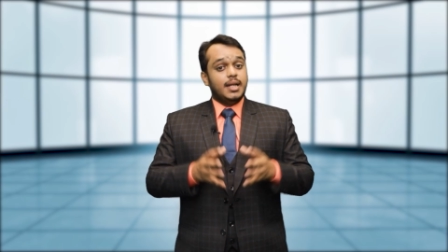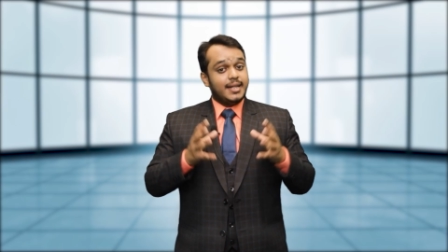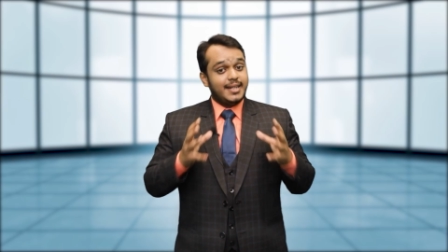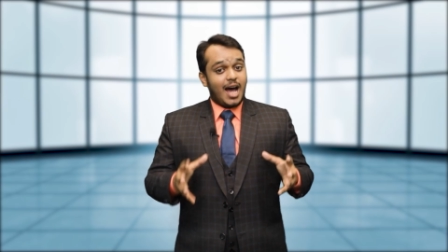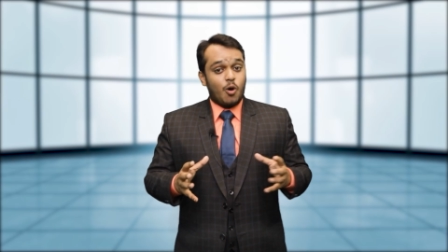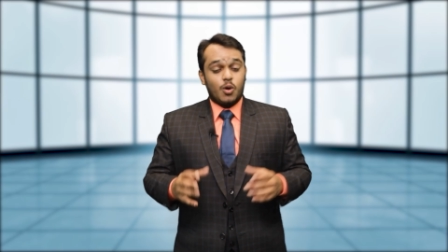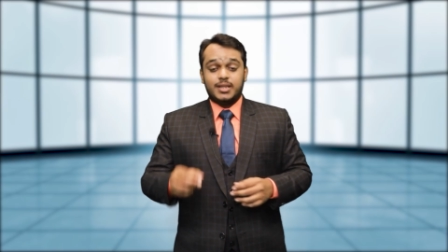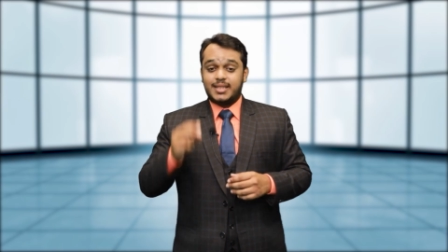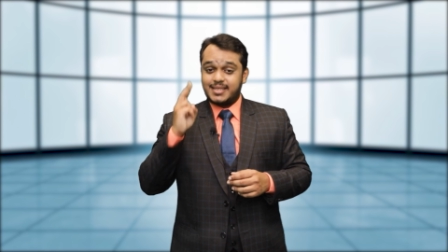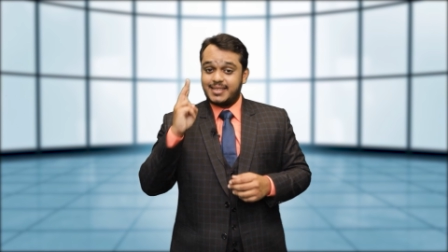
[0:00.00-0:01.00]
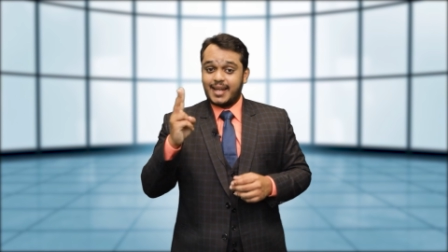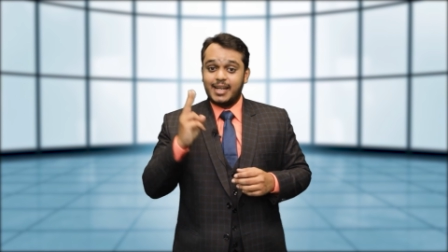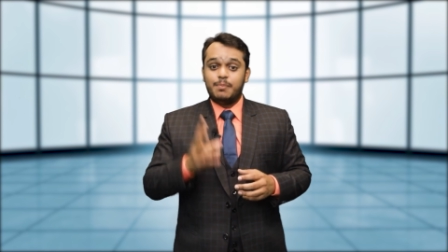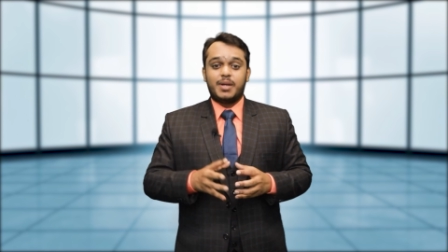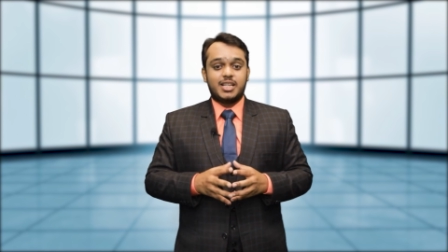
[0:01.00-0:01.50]
Now, the
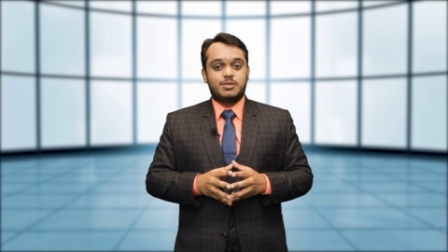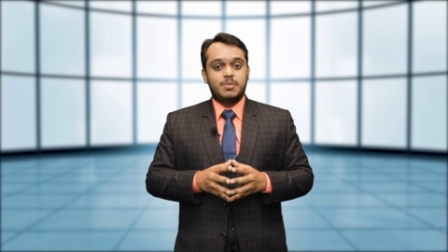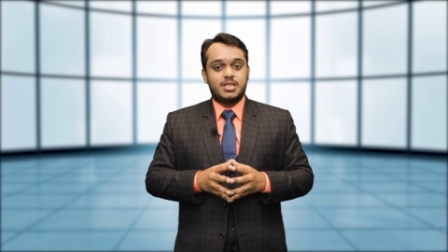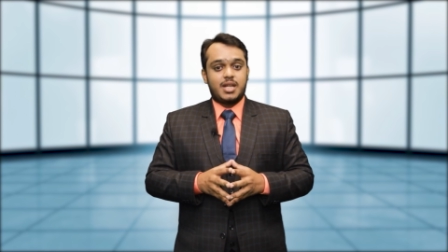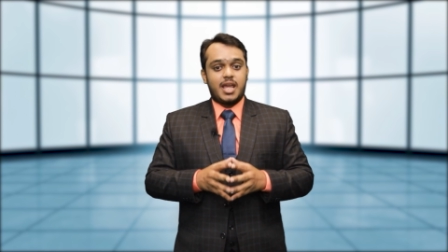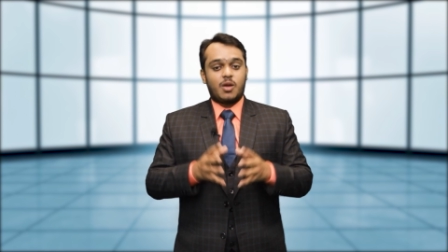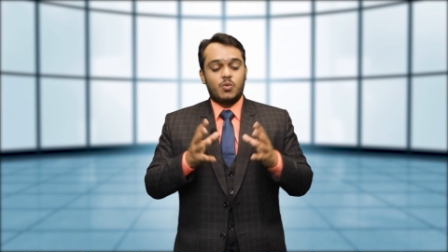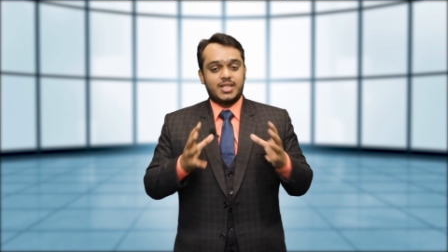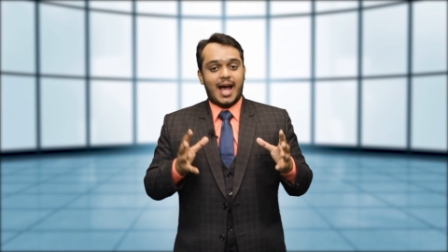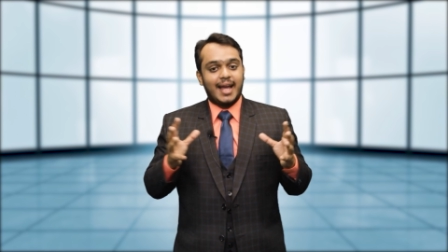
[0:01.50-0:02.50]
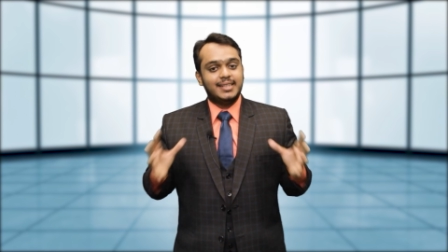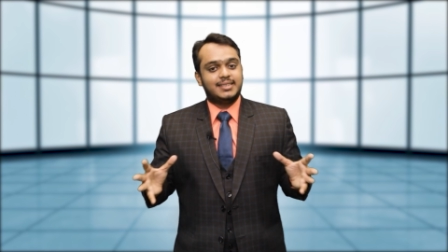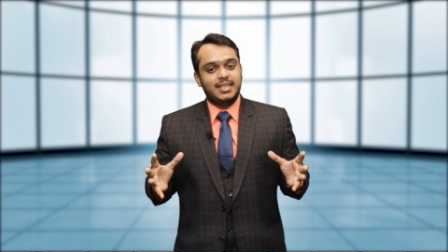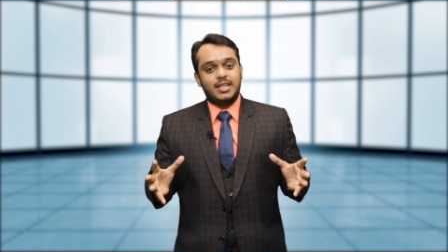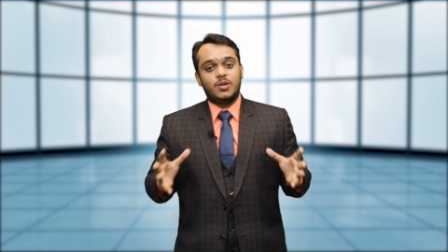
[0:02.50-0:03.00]
second biggest mistake which I
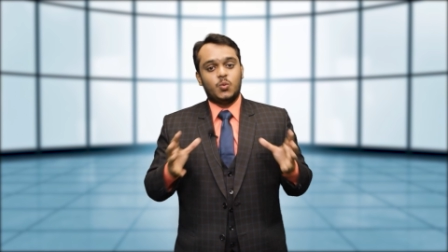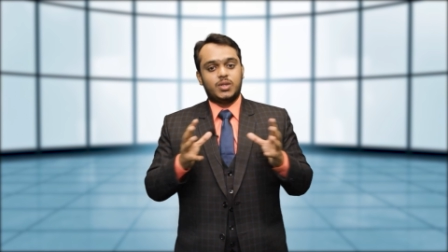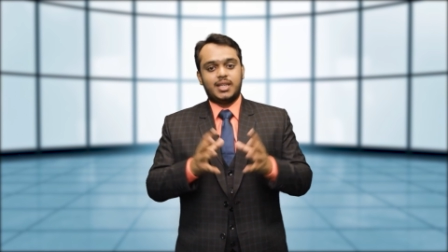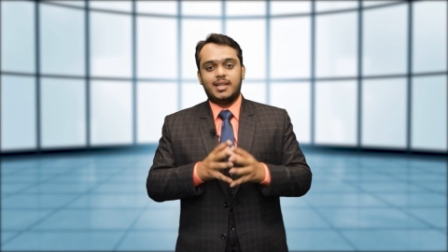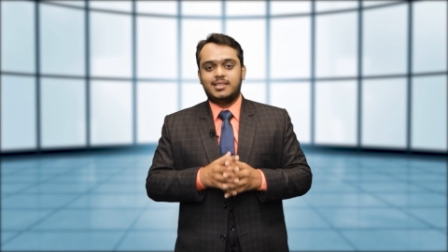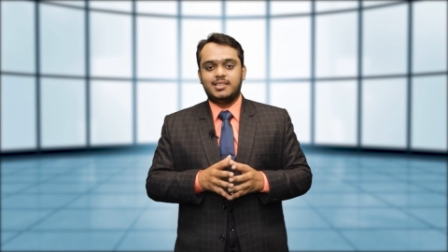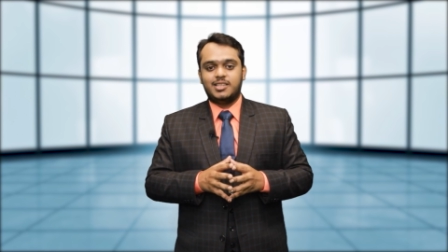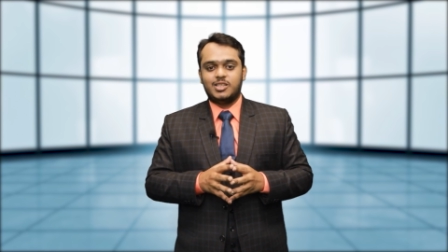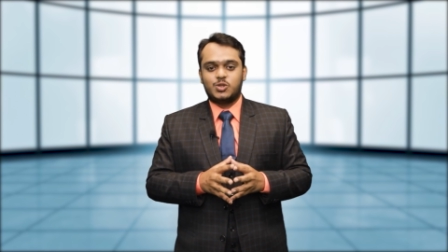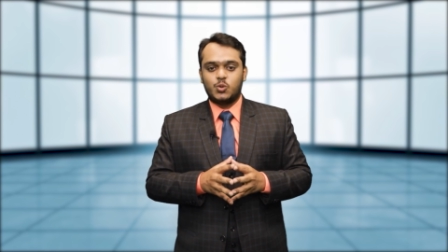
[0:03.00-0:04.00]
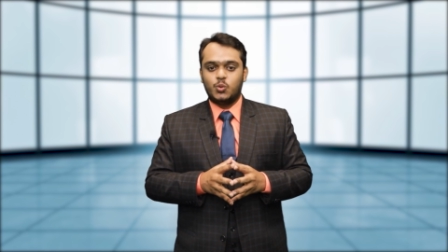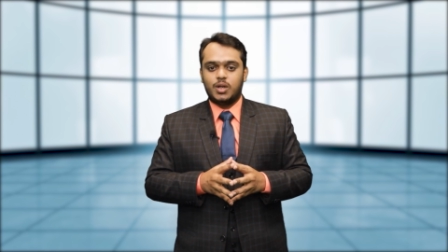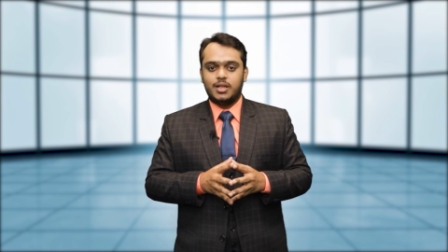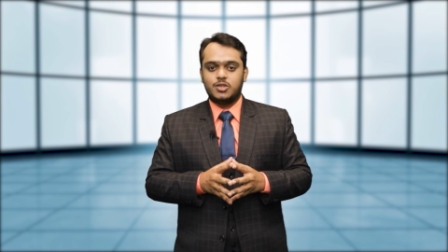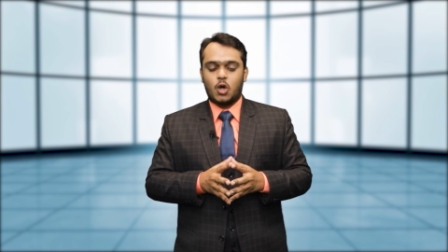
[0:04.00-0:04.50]
see with ACCA
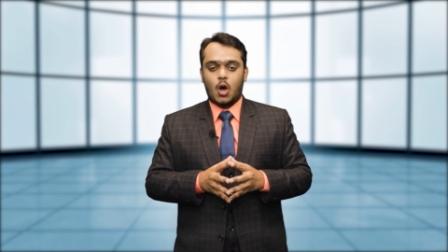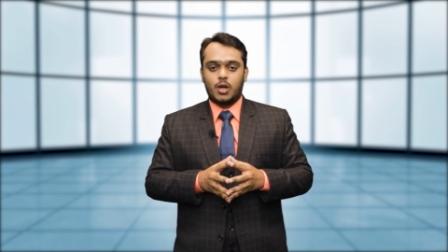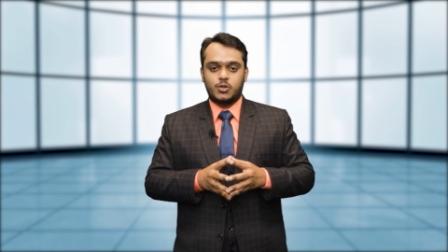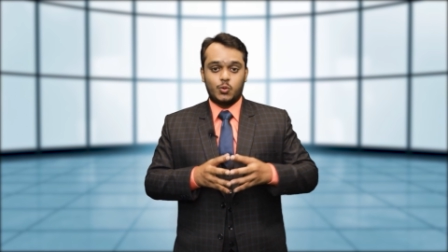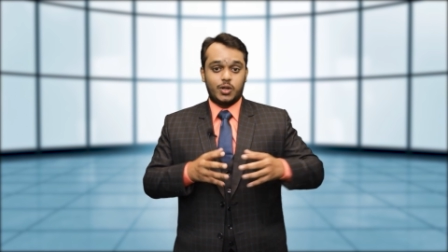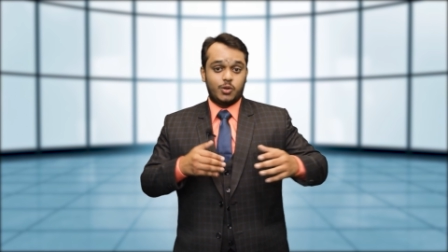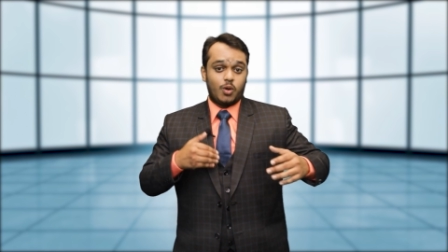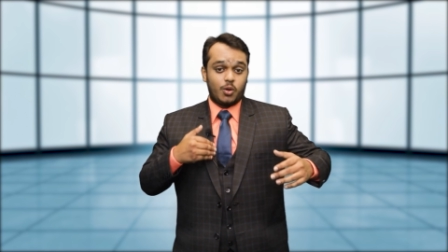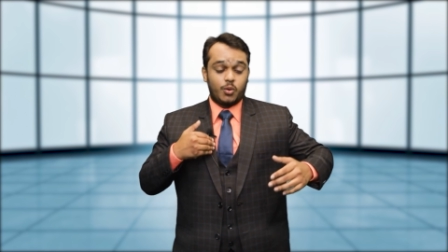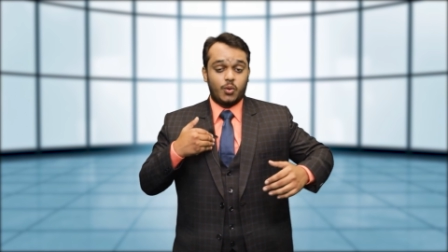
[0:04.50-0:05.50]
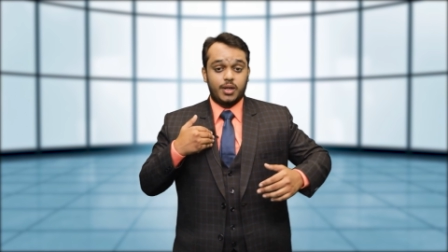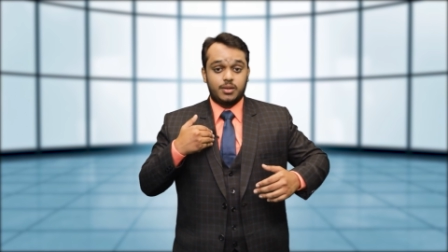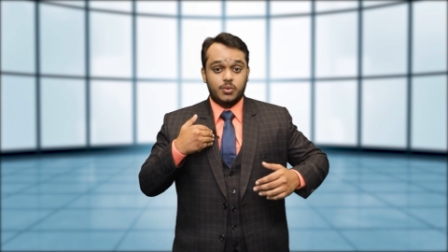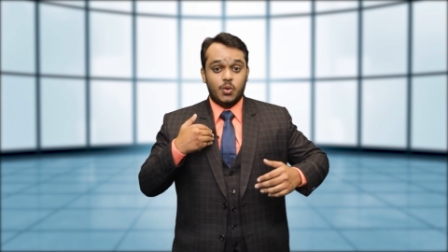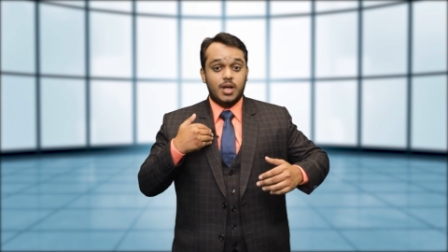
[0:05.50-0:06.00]
students or students who are
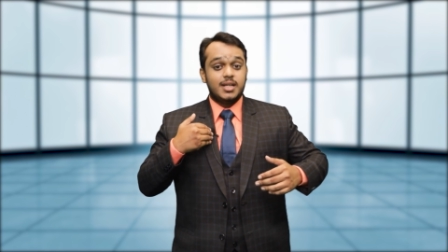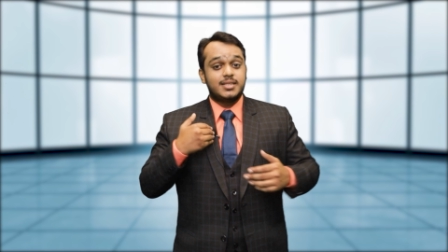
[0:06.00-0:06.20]
going to